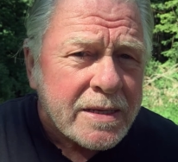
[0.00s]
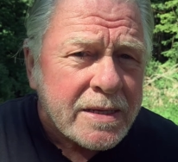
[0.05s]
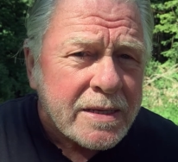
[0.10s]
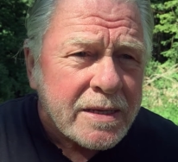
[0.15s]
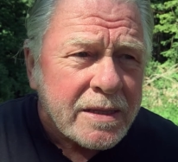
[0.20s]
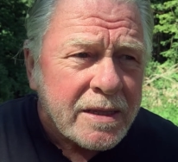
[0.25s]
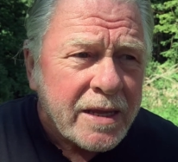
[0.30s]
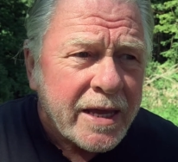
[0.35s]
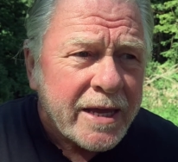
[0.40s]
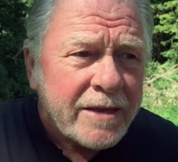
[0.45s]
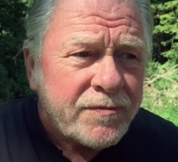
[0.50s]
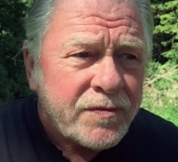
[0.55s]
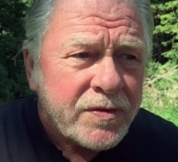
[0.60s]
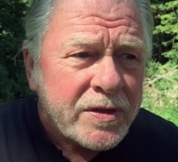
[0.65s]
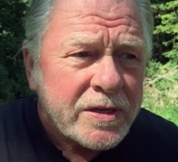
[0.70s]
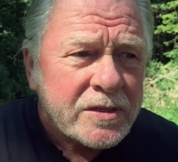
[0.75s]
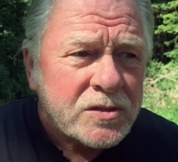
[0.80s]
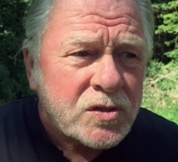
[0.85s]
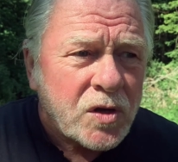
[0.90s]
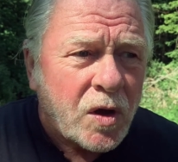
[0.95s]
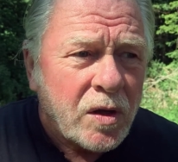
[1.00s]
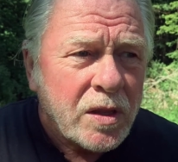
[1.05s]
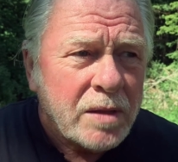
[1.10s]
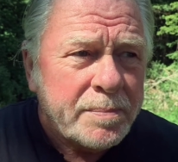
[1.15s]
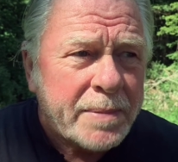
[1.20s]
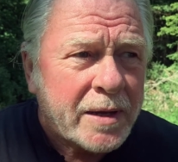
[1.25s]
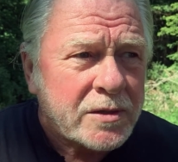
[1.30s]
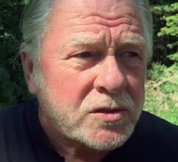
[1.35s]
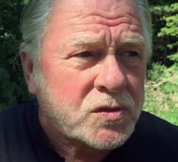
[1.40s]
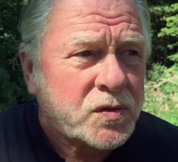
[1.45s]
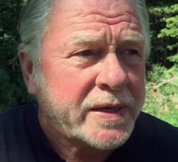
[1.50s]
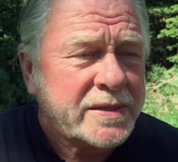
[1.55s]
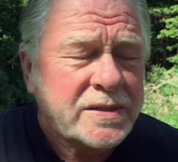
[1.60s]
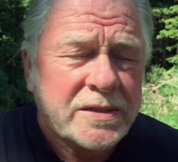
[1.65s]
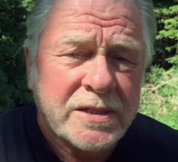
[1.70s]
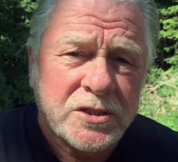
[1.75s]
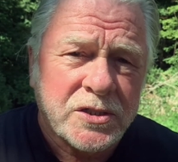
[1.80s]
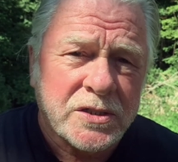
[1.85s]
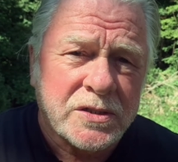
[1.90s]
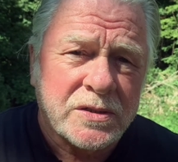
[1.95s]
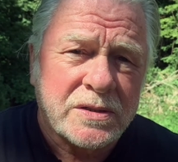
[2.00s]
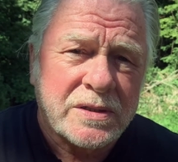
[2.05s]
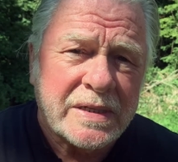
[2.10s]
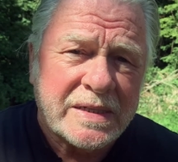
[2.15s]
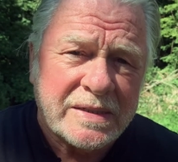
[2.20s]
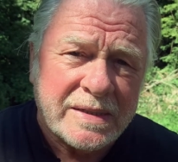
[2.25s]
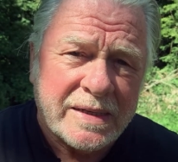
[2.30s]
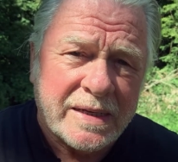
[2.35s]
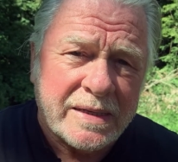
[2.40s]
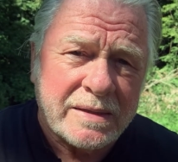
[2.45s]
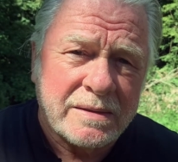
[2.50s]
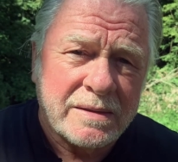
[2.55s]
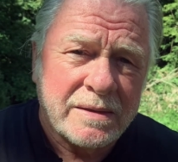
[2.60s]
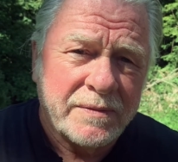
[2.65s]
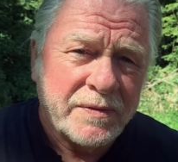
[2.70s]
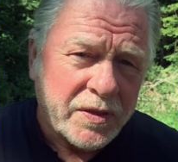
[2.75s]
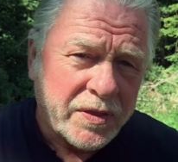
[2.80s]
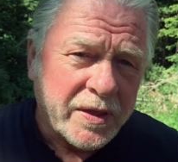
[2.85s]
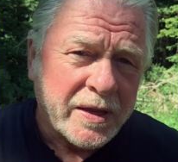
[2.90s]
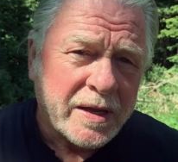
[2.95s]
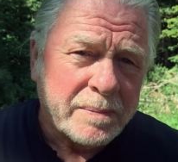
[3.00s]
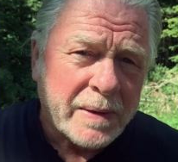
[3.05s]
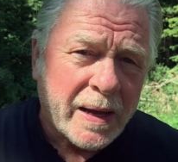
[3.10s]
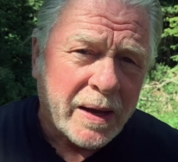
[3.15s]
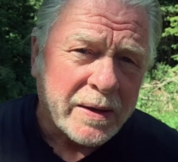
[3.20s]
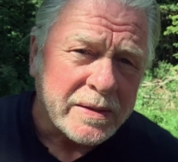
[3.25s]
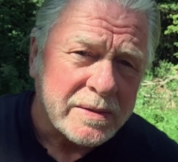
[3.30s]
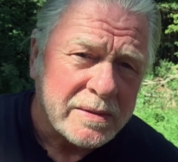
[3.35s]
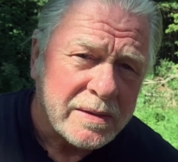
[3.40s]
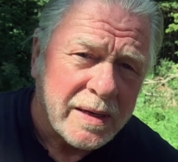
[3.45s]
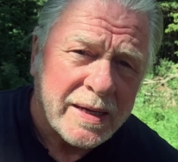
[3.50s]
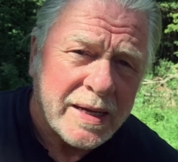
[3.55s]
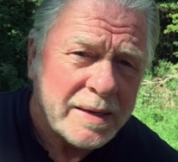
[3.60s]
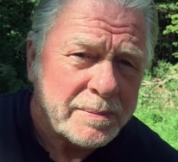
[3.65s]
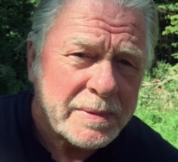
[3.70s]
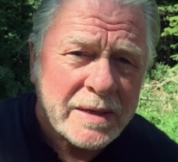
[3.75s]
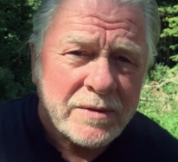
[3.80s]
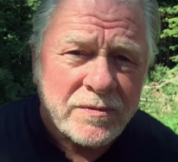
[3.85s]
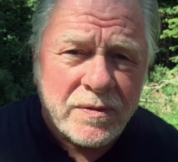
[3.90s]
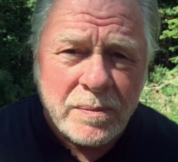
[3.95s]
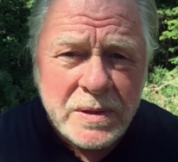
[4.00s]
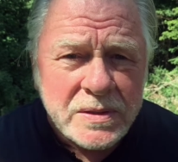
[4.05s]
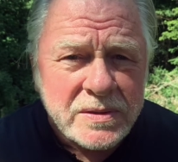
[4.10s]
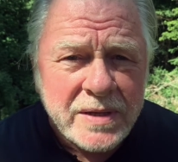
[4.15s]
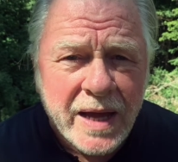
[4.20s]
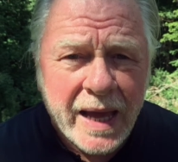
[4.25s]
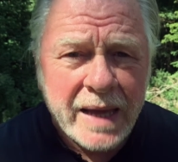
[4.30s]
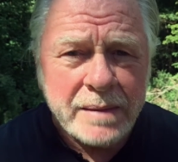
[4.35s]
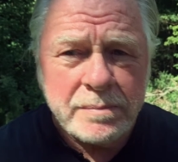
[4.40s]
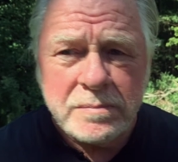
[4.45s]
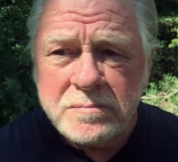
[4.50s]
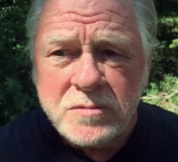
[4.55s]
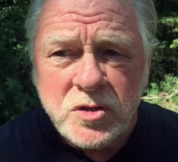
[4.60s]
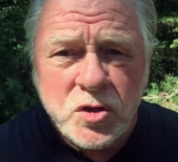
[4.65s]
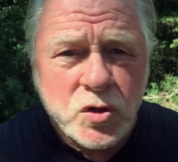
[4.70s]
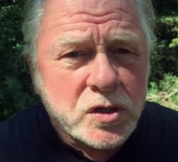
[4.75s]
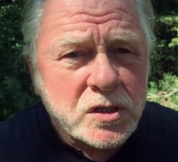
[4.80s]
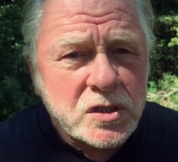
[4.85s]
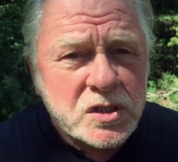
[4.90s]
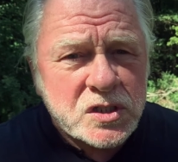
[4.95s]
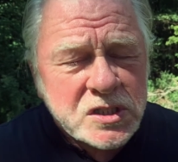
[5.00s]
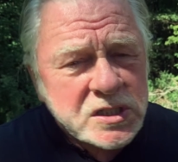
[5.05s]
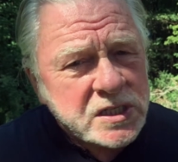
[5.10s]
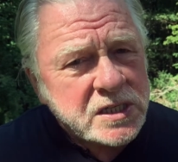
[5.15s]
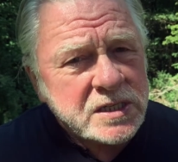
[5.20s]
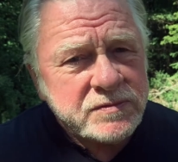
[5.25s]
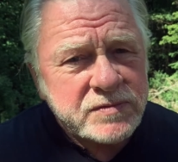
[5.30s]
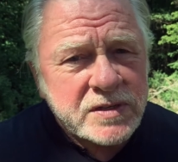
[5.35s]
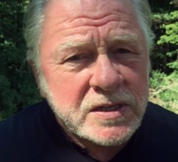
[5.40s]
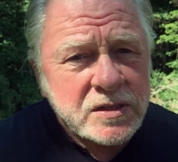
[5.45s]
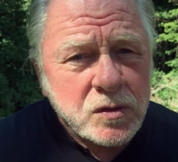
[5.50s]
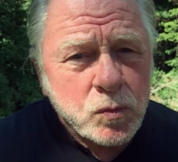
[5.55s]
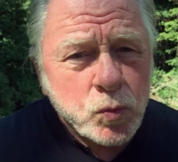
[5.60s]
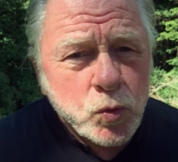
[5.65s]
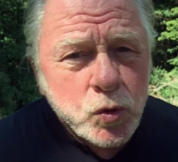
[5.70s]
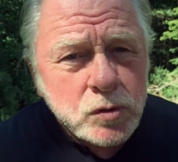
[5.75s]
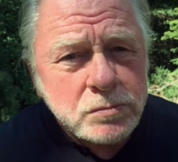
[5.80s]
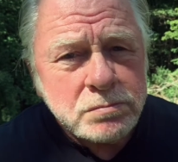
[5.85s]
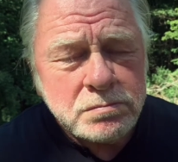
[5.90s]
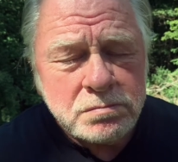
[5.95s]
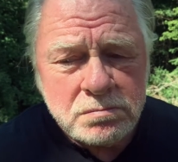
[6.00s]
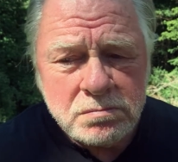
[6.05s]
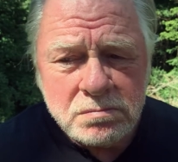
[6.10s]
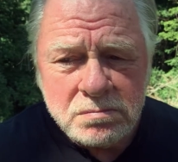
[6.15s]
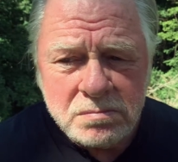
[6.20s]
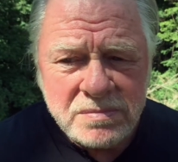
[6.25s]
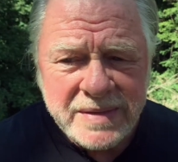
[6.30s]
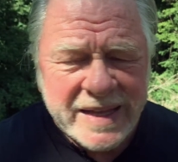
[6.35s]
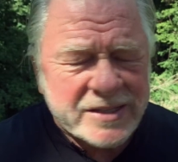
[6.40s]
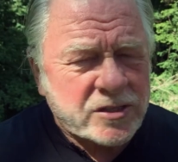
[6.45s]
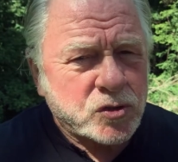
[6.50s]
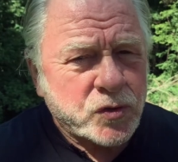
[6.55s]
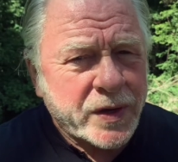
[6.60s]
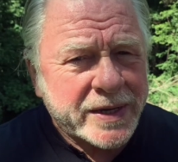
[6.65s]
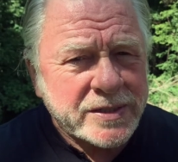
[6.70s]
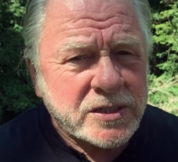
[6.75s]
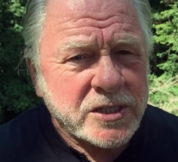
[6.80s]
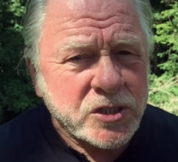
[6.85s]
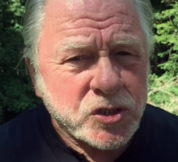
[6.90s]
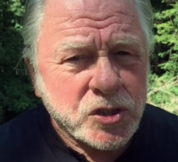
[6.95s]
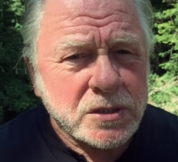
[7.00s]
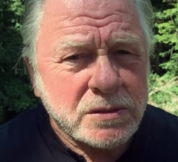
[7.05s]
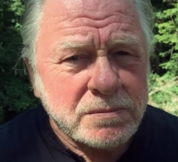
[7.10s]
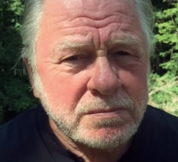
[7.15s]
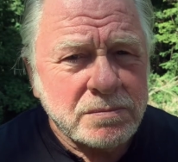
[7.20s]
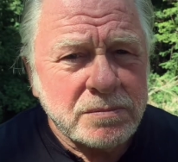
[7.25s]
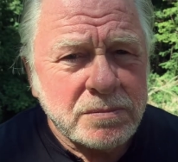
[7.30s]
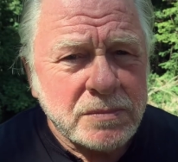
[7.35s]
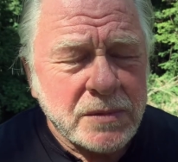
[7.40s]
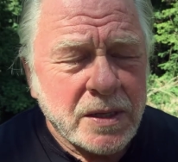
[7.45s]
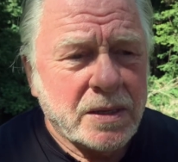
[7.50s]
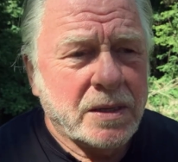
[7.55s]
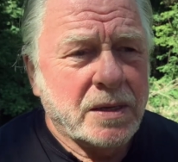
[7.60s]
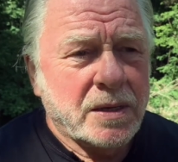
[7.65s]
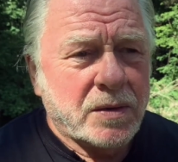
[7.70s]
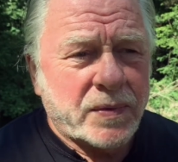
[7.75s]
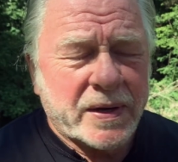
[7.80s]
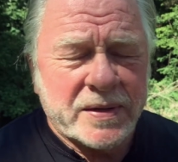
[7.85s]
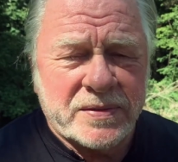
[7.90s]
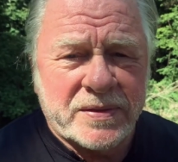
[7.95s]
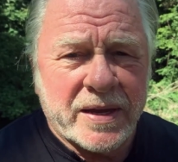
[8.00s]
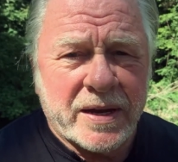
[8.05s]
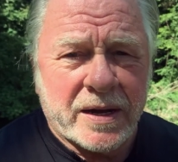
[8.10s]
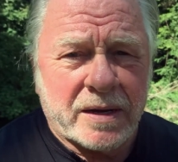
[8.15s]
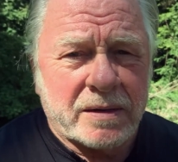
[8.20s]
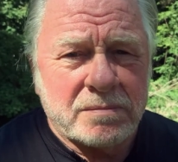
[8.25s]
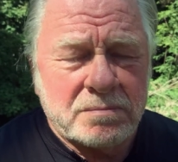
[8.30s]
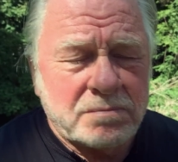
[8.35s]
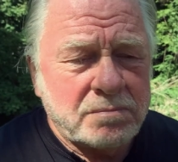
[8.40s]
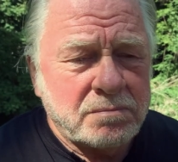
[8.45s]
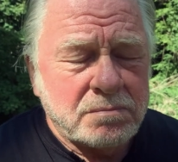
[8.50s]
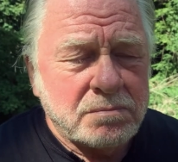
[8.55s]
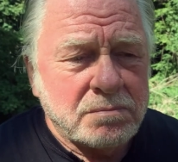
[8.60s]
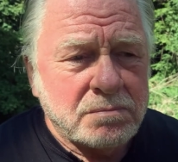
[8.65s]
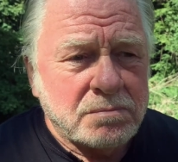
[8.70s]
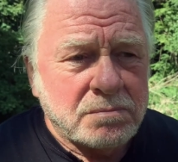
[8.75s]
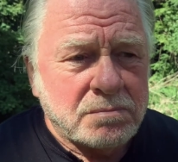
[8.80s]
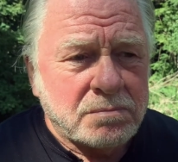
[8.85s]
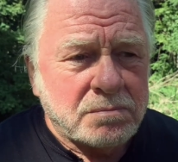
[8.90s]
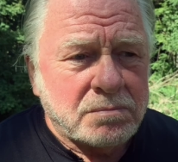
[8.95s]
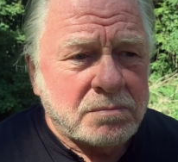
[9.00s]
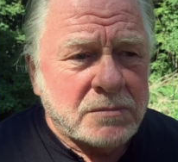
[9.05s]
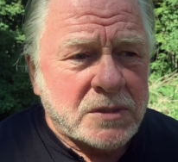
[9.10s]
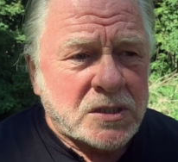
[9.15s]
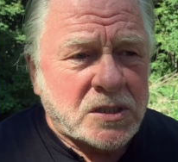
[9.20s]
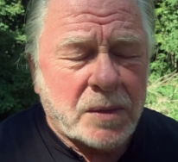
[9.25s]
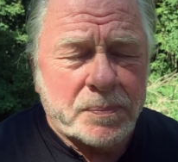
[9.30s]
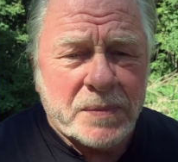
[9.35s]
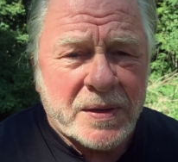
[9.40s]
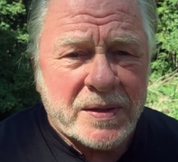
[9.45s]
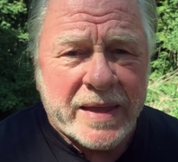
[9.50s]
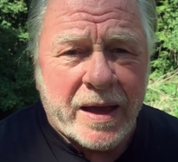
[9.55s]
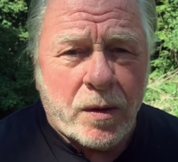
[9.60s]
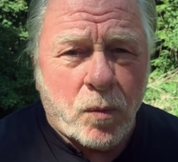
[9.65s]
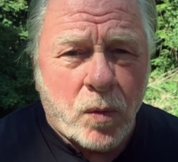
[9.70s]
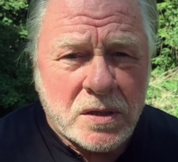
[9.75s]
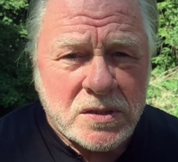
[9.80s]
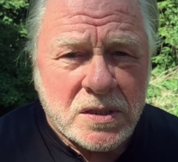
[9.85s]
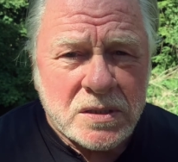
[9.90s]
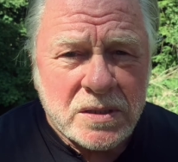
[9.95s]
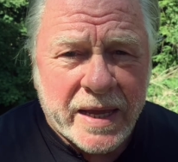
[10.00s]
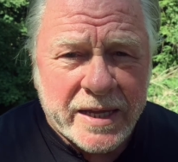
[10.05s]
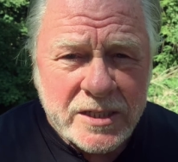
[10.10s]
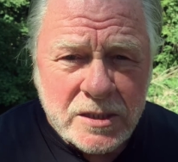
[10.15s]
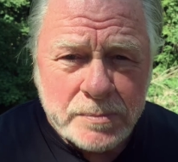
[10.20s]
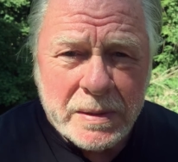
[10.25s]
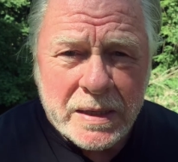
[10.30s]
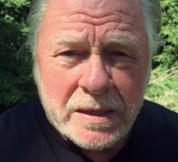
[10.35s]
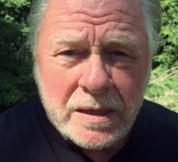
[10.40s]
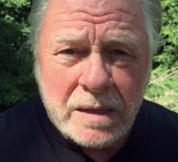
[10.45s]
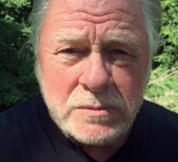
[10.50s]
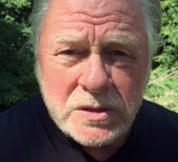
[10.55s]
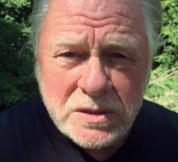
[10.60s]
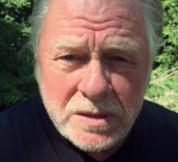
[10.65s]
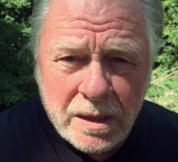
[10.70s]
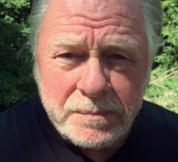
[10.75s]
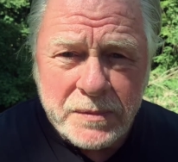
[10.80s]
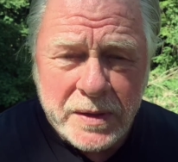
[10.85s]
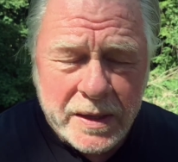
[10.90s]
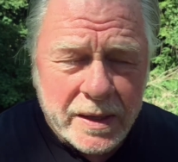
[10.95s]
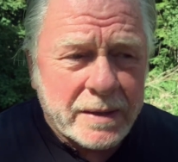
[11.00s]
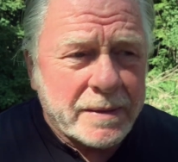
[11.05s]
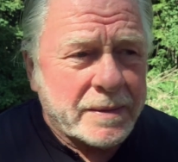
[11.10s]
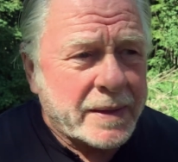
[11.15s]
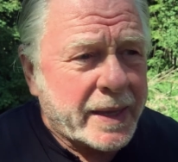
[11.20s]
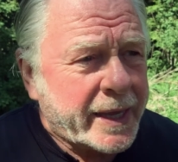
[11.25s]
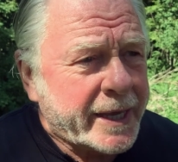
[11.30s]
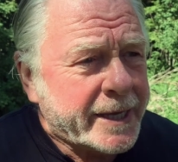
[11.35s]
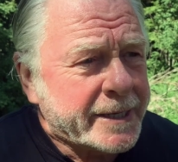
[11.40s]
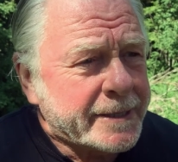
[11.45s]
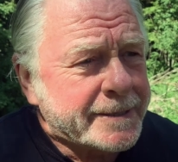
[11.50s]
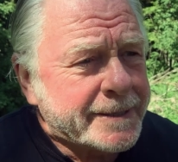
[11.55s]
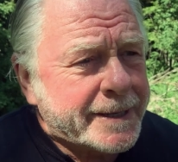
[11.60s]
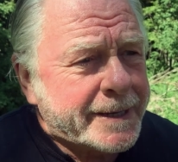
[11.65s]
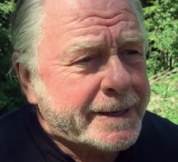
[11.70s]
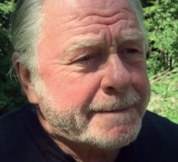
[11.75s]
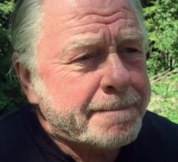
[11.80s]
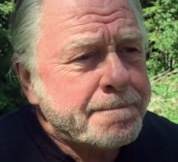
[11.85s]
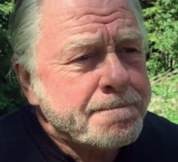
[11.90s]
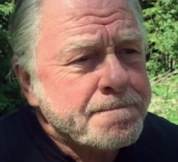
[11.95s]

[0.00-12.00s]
life is all about transitions, isn't it? If you think about it. I mean, from the time you're conceived in the womb, that's a transition right there. Something that wasn't has become something. And uh,